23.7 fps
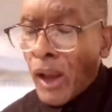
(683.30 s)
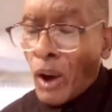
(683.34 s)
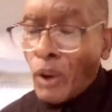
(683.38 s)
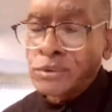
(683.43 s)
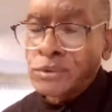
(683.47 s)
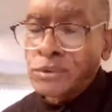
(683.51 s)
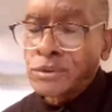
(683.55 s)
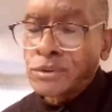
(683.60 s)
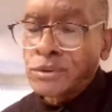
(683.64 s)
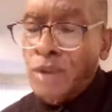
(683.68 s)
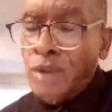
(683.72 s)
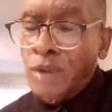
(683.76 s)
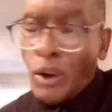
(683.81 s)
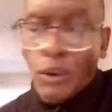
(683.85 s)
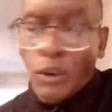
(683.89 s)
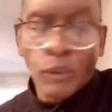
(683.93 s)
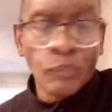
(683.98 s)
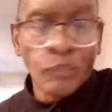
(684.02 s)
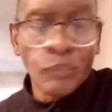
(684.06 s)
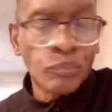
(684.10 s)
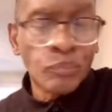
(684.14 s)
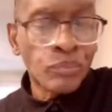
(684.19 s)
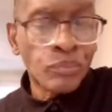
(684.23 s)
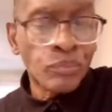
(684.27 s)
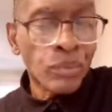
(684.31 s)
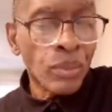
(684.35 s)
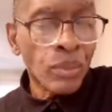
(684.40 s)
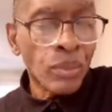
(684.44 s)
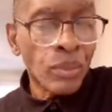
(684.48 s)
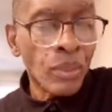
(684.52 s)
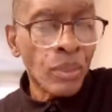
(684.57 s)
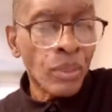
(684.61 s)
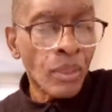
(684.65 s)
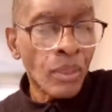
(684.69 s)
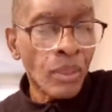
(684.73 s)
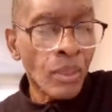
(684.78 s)
my first
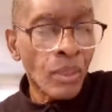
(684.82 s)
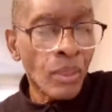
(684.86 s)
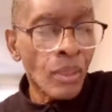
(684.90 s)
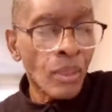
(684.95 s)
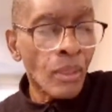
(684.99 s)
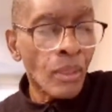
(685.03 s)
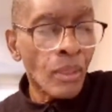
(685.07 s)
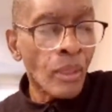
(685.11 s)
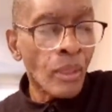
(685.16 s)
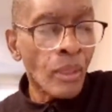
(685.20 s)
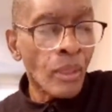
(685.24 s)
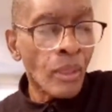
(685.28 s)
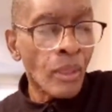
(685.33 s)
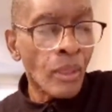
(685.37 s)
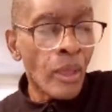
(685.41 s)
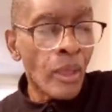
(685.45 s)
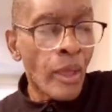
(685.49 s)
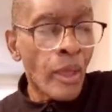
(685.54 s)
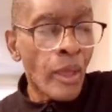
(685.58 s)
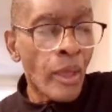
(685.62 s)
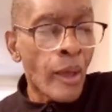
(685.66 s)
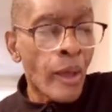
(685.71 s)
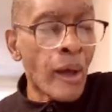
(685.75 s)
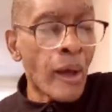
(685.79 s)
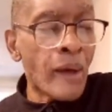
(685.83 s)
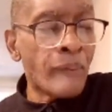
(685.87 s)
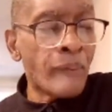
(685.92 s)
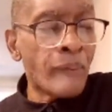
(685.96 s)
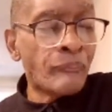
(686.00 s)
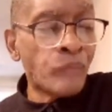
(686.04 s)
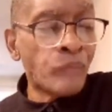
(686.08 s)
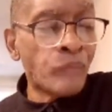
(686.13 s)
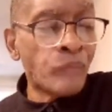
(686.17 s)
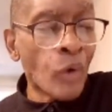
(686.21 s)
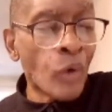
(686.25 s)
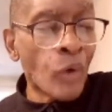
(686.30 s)
point is talking about go
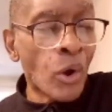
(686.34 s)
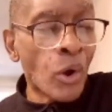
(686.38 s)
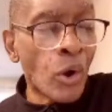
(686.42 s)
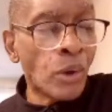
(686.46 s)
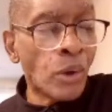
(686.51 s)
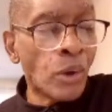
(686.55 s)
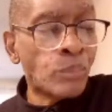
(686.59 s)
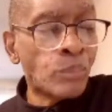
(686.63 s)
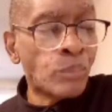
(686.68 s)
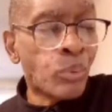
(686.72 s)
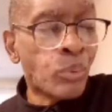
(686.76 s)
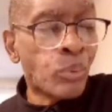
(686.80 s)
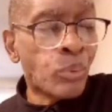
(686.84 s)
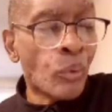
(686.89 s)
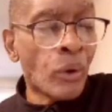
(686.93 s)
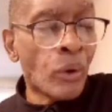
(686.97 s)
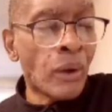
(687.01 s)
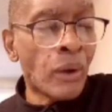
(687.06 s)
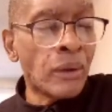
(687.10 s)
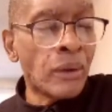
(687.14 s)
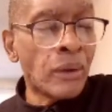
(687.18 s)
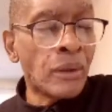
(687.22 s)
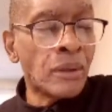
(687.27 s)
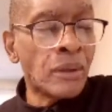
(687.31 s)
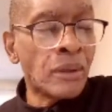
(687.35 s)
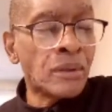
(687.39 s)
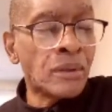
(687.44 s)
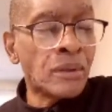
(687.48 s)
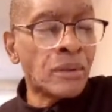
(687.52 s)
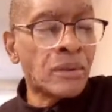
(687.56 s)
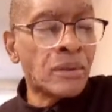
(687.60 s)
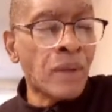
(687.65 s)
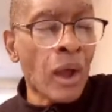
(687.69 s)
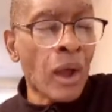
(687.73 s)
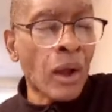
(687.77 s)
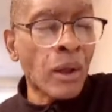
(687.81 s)
out to the lost souls trying to
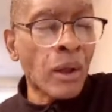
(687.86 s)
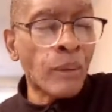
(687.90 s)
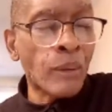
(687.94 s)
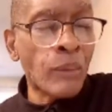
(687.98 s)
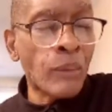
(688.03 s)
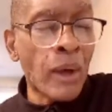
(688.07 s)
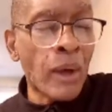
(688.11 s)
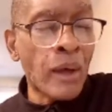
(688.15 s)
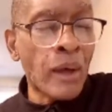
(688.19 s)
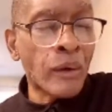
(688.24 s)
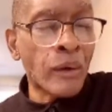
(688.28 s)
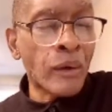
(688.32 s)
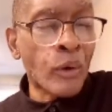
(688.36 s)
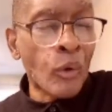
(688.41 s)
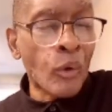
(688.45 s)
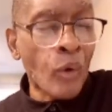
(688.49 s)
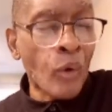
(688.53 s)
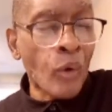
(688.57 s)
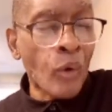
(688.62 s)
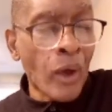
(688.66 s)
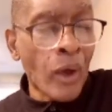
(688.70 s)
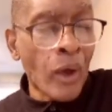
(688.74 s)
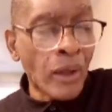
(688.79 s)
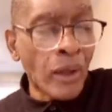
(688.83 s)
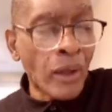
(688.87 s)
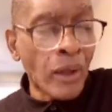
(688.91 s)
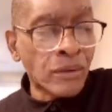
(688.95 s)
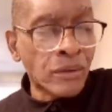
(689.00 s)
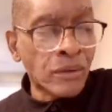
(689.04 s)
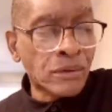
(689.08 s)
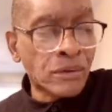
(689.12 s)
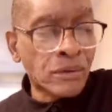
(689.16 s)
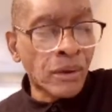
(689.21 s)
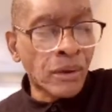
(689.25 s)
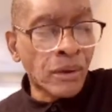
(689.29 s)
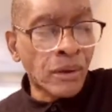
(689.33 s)
get them converted.
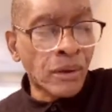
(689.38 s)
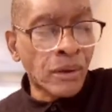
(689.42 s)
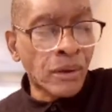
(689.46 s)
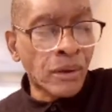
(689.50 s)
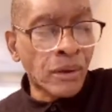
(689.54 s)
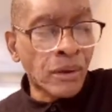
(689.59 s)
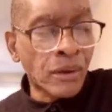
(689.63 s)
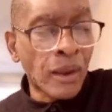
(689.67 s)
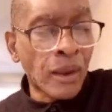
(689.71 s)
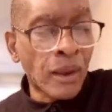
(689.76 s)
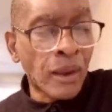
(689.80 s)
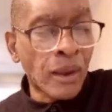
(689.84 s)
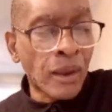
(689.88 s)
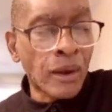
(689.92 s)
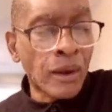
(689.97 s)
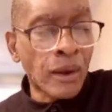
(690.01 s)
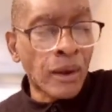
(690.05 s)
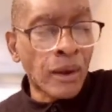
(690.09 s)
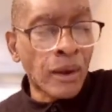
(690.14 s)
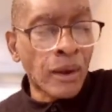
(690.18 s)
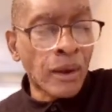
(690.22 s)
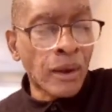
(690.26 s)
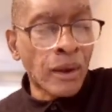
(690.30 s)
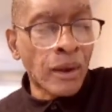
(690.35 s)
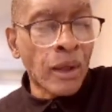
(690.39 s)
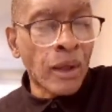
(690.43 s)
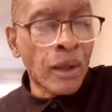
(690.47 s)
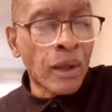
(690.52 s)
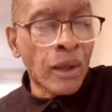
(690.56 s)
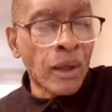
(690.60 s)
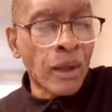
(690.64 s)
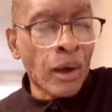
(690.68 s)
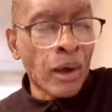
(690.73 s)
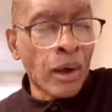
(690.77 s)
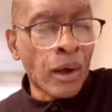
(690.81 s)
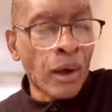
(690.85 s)
Tell
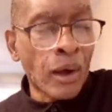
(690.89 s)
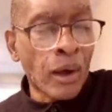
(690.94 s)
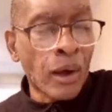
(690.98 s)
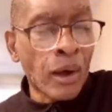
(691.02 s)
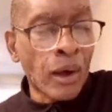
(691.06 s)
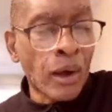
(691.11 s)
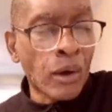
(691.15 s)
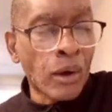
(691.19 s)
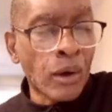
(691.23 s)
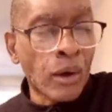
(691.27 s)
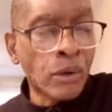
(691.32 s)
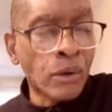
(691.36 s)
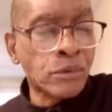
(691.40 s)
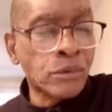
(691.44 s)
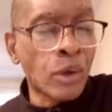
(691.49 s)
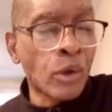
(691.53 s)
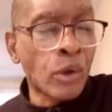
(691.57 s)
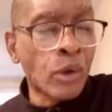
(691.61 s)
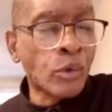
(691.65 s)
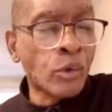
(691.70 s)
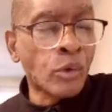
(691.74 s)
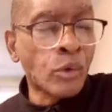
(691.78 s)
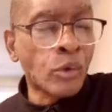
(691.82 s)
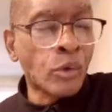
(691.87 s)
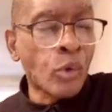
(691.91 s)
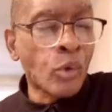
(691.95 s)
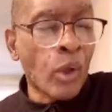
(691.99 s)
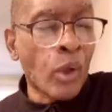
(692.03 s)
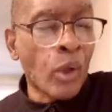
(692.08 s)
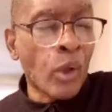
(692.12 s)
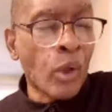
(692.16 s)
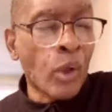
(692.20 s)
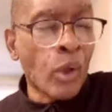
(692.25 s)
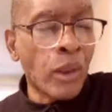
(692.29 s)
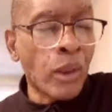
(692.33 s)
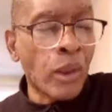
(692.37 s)
them how
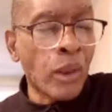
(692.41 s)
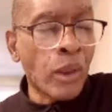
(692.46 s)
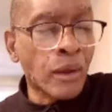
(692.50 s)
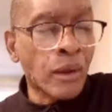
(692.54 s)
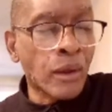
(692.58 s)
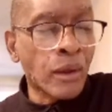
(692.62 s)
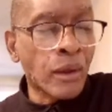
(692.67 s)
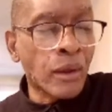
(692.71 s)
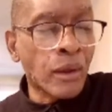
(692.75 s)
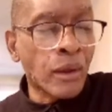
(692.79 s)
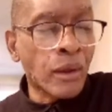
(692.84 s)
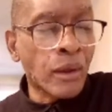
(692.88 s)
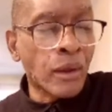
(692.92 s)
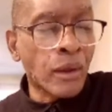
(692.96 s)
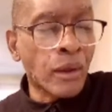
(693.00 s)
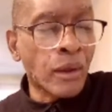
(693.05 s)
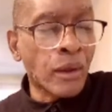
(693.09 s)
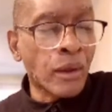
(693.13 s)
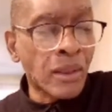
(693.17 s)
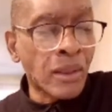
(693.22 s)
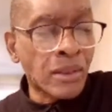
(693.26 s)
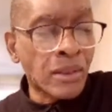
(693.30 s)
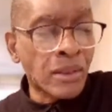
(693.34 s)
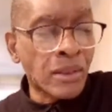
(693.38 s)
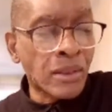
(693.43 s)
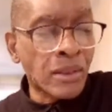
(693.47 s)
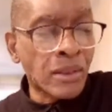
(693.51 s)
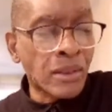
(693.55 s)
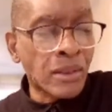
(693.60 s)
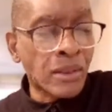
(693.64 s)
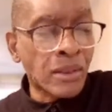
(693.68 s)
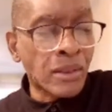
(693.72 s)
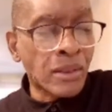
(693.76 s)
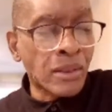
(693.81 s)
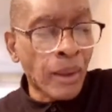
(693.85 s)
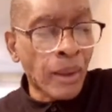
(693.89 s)
God can
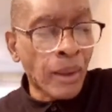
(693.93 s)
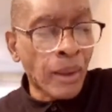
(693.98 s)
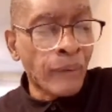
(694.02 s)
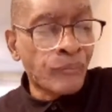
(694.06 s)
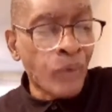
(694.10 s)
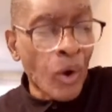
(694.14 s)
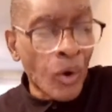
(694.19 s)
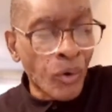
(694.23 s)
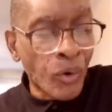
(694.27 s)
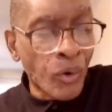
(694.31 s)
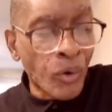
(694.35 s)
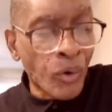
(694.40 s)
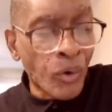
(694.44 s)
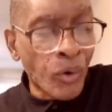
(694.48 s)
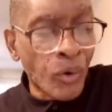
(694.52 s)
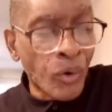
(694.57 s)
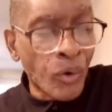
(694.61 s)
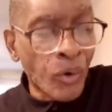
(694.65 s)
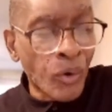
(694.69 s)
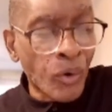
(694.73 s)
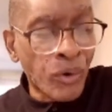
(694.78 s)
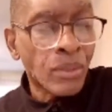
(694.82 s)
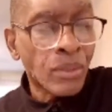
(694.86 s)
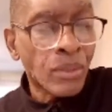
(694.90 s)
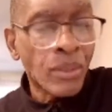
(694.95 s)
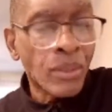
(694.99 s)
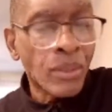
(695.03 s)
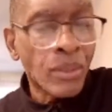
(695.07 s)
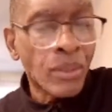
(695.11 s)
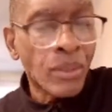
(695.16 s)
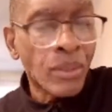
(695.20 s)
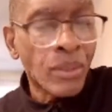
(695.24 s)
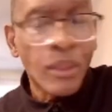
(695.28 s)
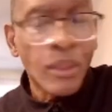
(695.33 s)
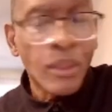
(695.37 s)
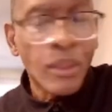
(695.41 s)
change their life,
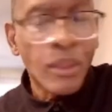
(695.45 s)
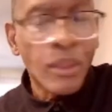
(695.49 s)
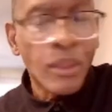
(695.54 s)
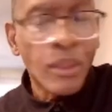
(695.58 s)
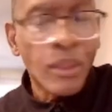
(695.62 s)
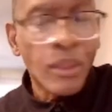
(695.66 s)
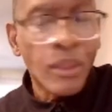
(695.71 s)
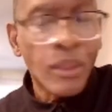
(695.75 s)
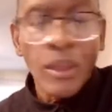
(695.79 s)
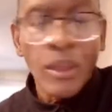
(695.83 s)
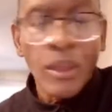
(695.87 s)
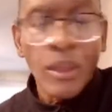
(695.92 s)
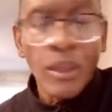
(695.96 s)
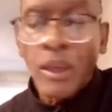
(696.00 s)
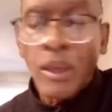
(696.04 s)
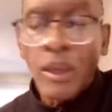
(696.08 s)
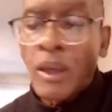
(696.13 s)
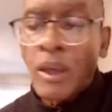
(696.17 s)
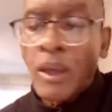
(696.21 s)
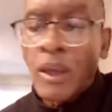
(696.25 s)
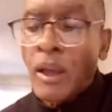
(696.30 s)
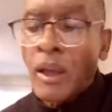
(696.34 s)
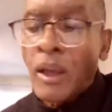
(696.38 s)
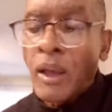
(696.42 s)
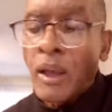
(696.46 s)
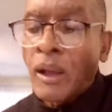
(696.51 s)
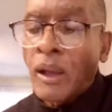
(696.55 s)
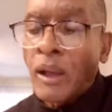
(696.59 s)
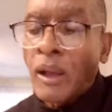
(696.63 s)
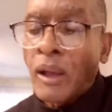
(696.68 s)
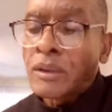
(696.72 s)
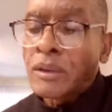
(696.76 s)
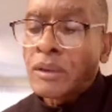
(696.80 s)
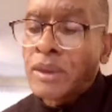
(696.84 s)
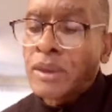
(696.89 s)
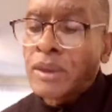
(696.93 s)
how God
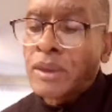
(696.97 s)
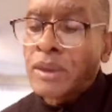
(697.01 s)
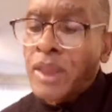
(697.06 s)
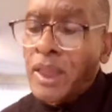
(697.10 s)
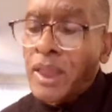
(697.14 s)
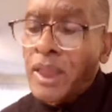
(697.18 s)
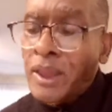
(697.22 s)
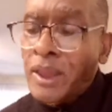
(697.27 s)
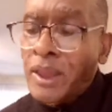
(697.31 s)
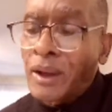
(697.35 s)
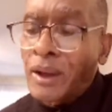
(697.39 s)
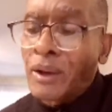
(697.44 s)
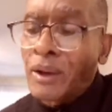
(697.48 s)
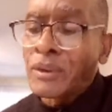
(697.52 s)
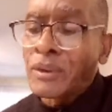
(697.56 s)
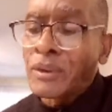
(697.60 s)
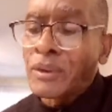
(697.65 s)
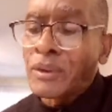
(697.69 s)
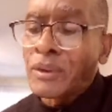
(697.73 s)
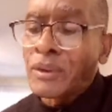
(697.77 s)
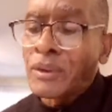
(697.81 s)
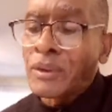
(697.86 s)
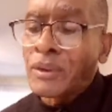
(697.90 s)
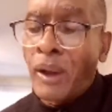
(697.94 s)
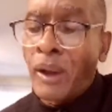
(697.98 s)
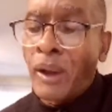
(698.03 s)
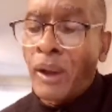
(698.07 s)
can be with them.